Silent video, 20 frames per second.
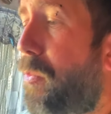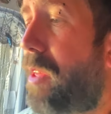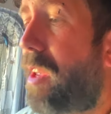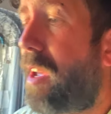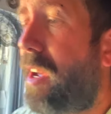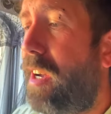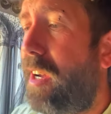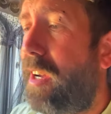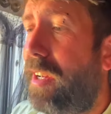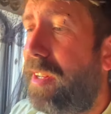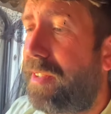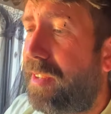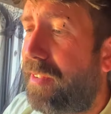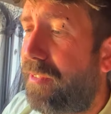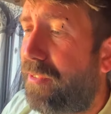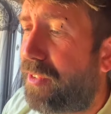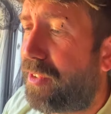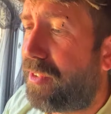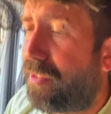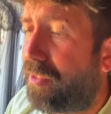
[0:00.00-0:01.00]
And if
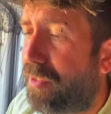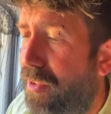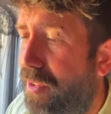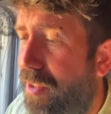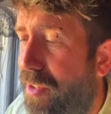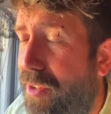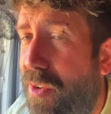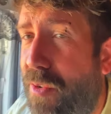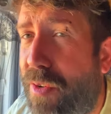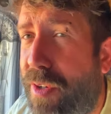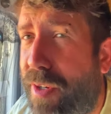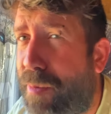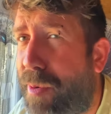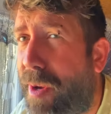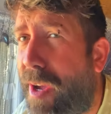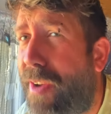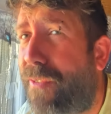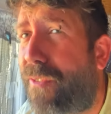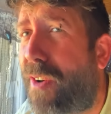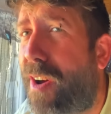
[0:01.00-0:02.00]
you don't want to
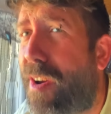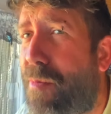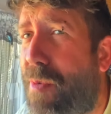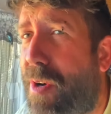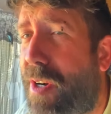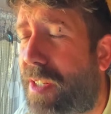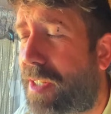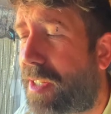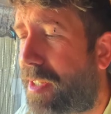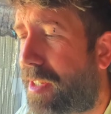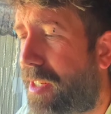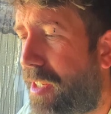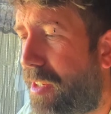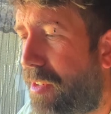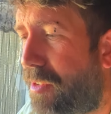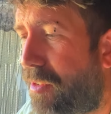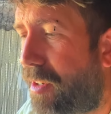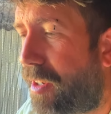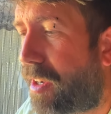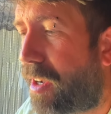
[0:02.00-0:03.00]
pay $5 a tin,
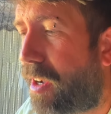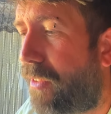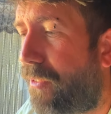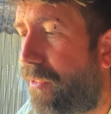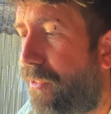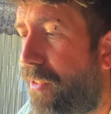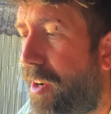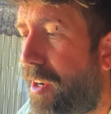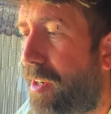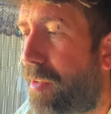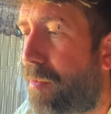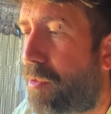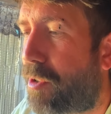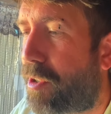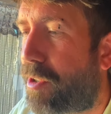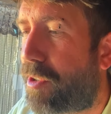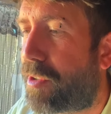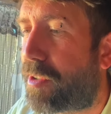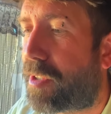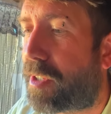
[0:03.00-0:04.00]
or you can't find them
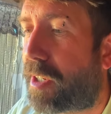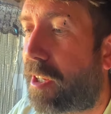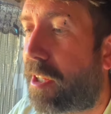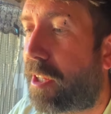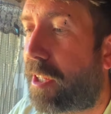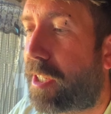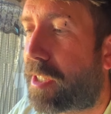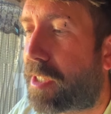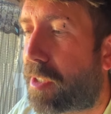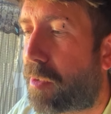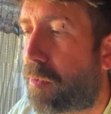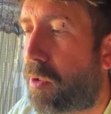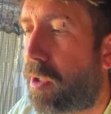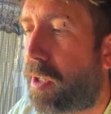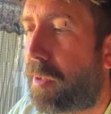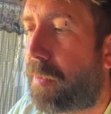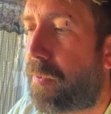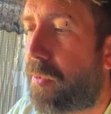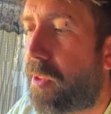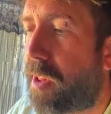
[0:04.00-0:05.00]
reduced to clear
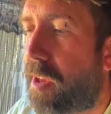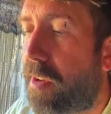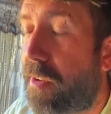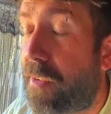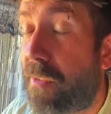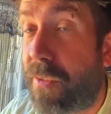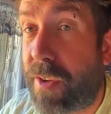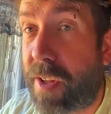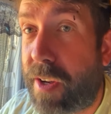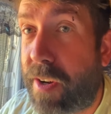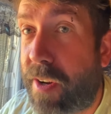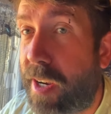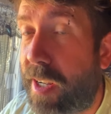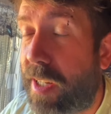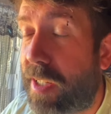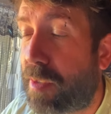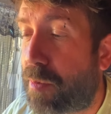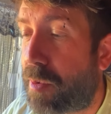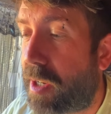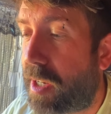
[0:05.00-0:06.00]
somewhere for the
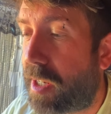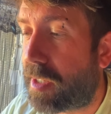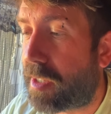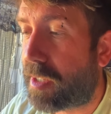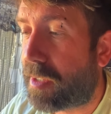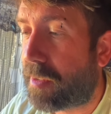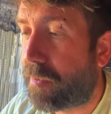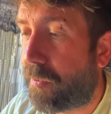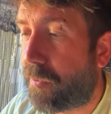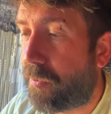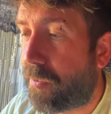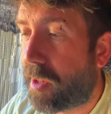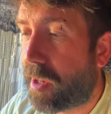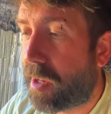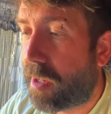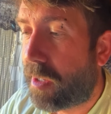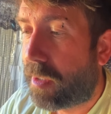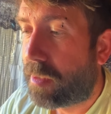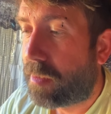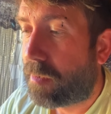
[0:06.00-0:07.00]
Heinz beans,
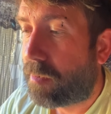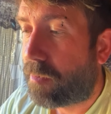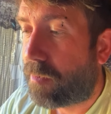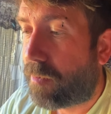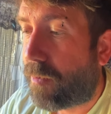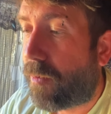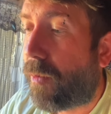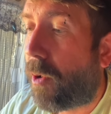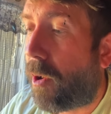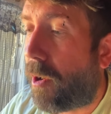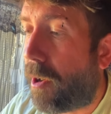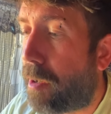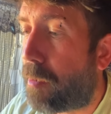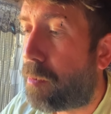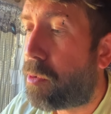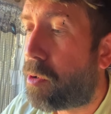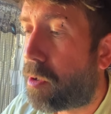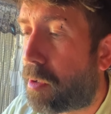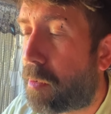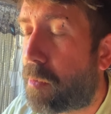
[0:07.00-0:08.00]
yeah,
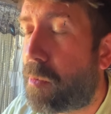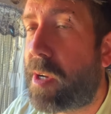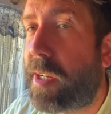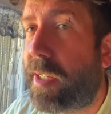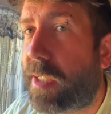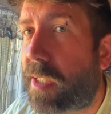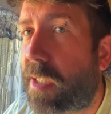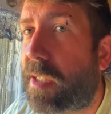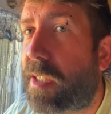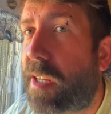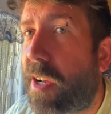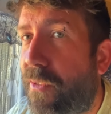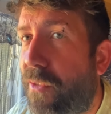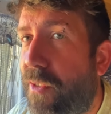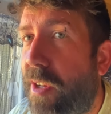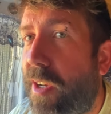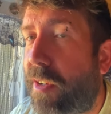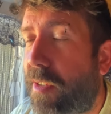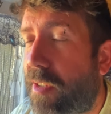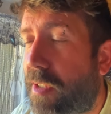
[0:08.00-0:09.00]
pork and beans is
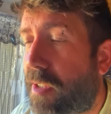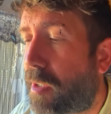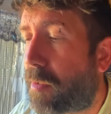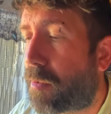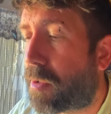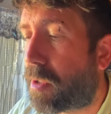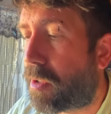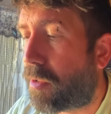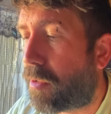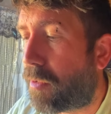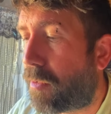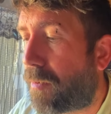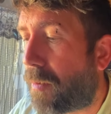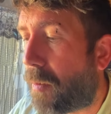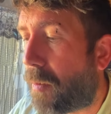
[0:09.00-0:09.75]
definitely a good substitute.